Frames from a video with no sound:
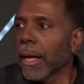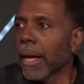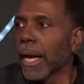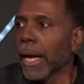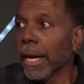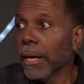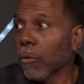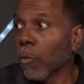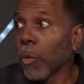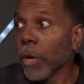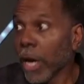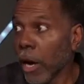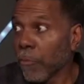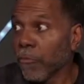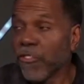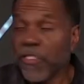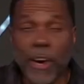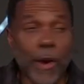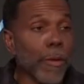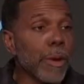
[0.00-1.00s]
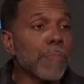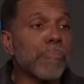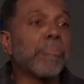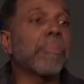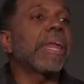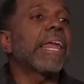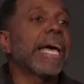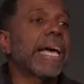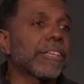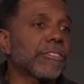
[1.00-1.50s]
And we are very
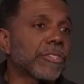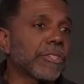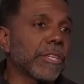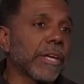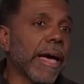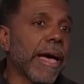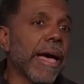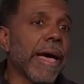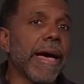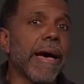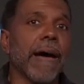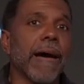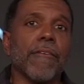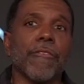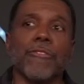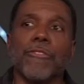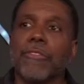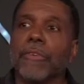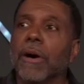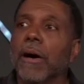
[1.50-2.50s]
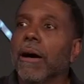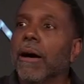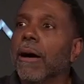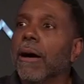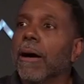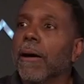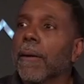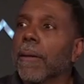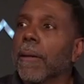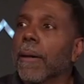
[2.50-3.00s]
blessed to have
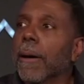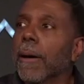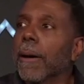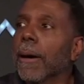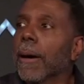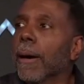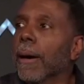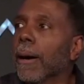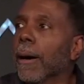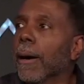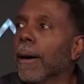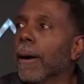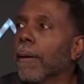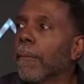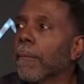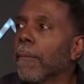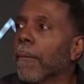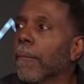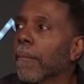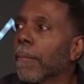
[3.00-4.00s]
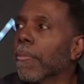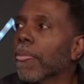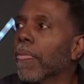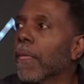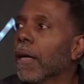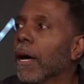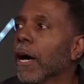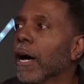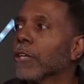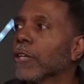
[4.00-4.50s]
uh, a, a,
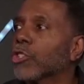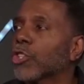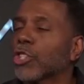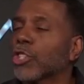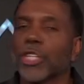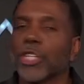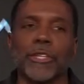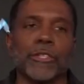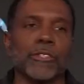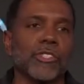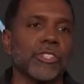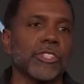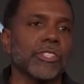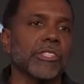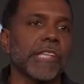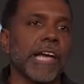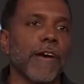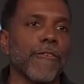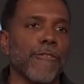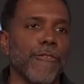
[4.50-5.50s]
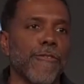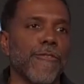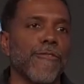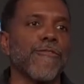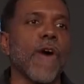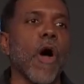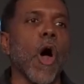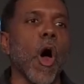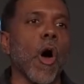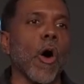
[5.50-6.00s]
a church that
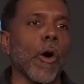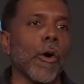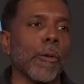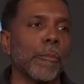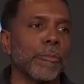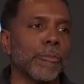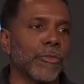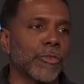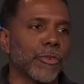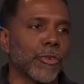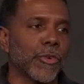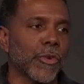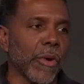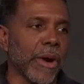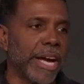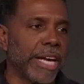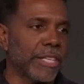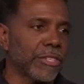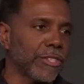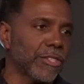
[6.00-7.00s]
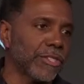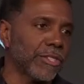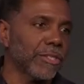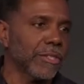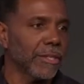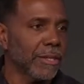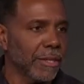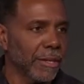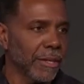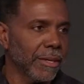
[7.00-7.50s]
farms grace
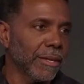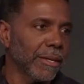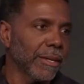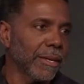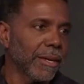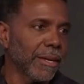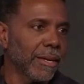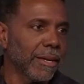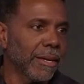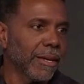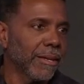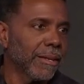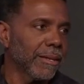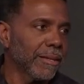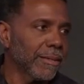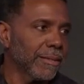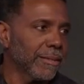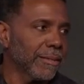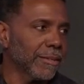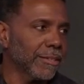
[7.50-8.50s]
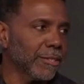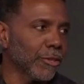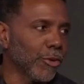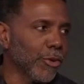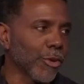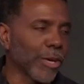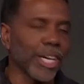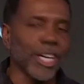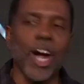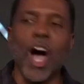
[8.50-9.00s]
so
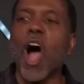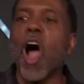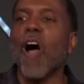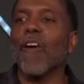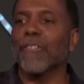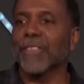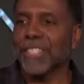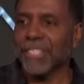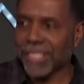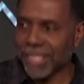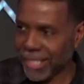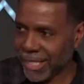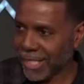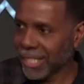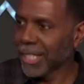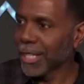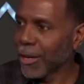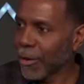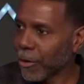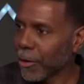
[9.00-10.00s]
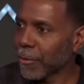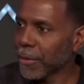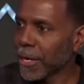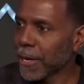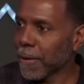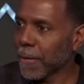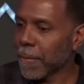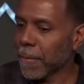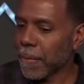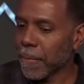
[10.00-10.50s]
you can harvest it. You know what I mean?